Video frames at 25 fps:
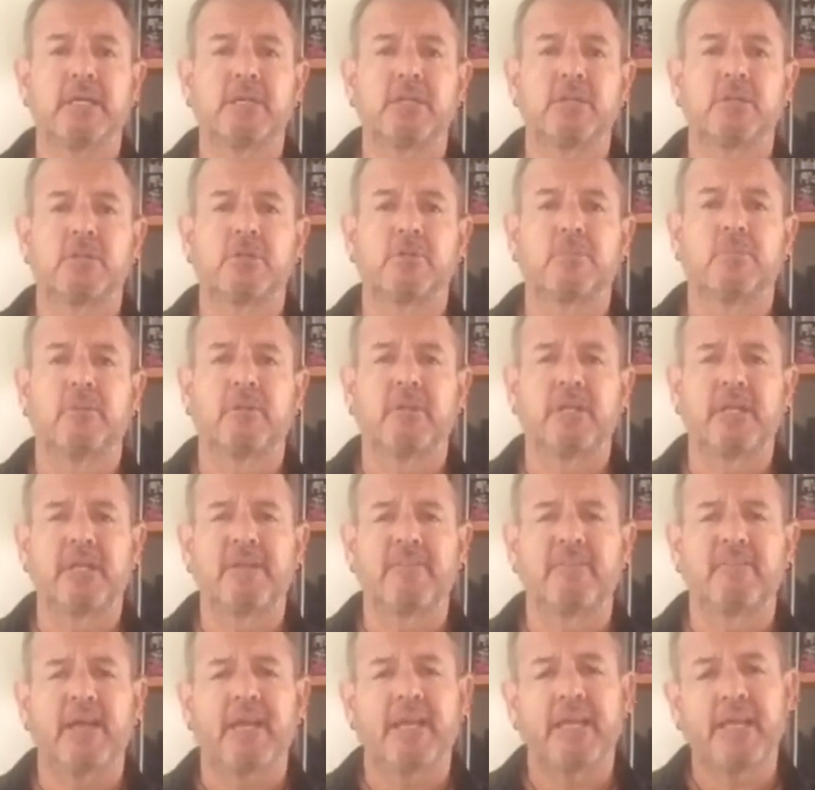to believe,
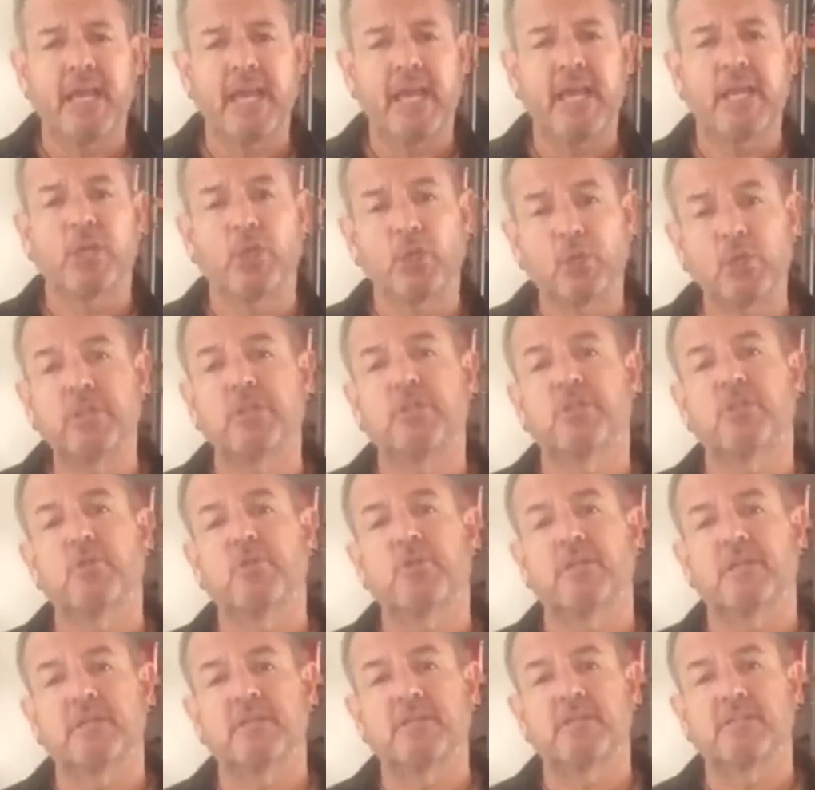like, hey, you could do
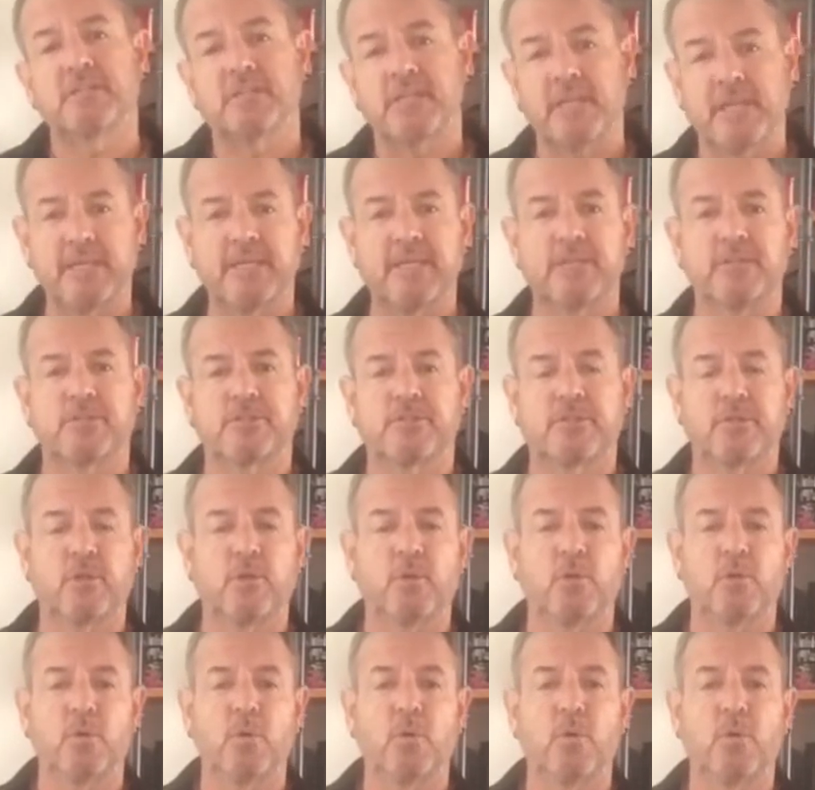this. And
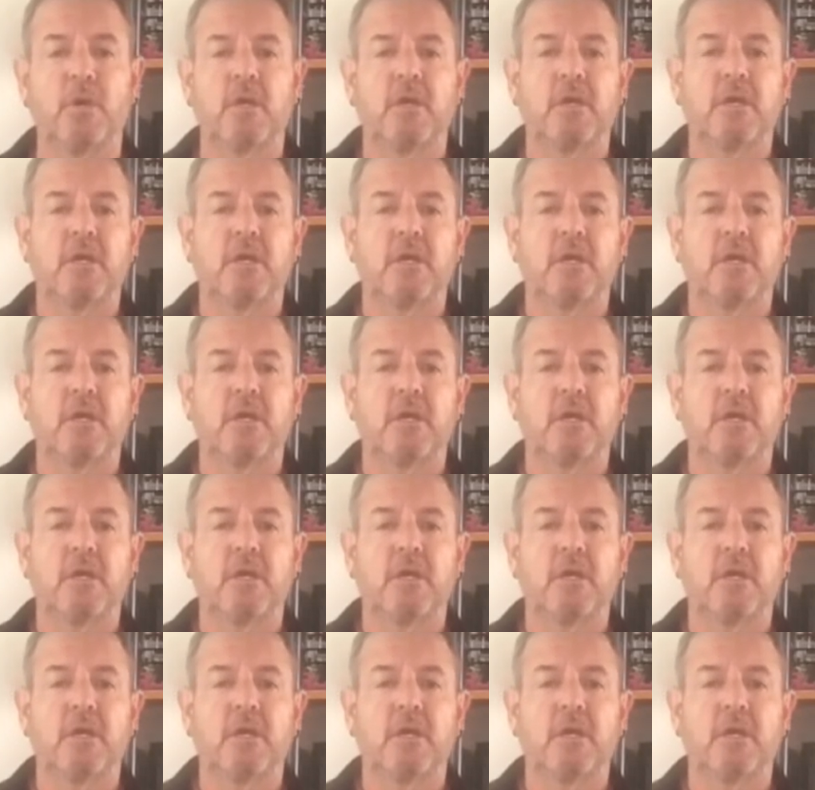so,